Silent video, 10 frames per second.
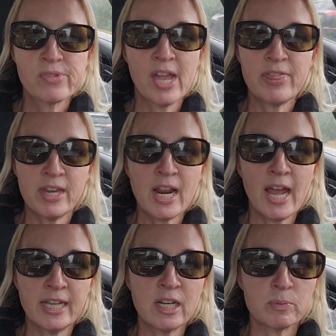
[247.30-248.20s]
And then
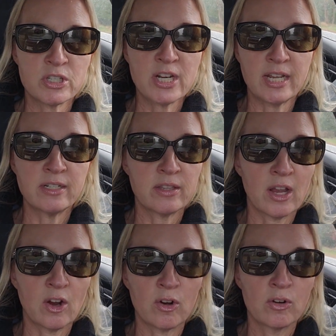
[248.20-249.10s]
I end up standing
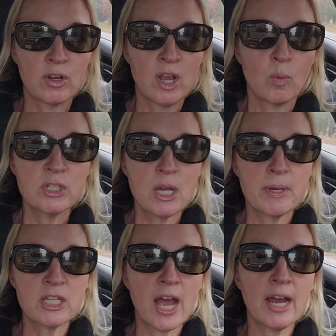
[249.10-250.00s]
there one time,
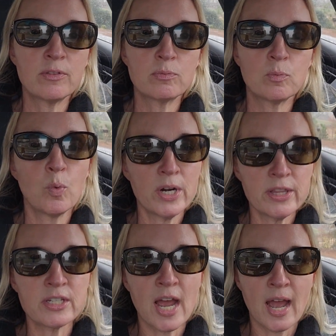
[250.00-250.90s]
I, I, one
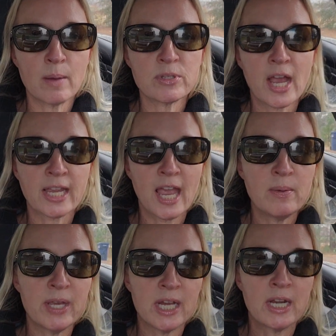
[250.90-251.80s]
of the times I
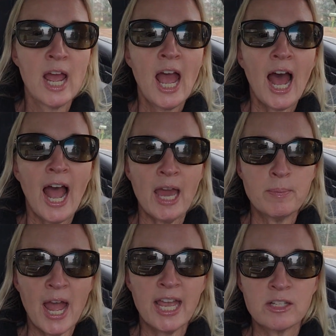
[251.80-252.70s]
came in, I had
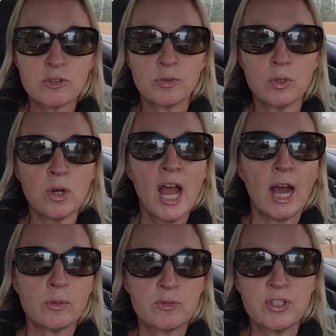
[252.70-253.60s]
my hands full.
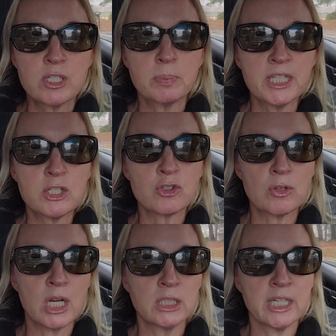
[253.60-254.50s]
I was visibly
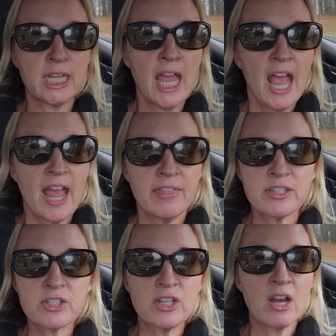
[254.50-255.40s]
struggling, and
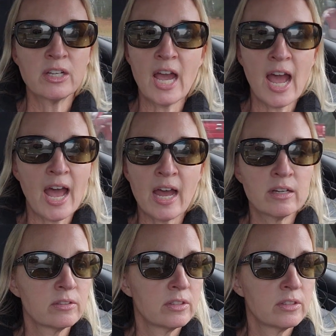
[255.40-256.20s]
this young guy,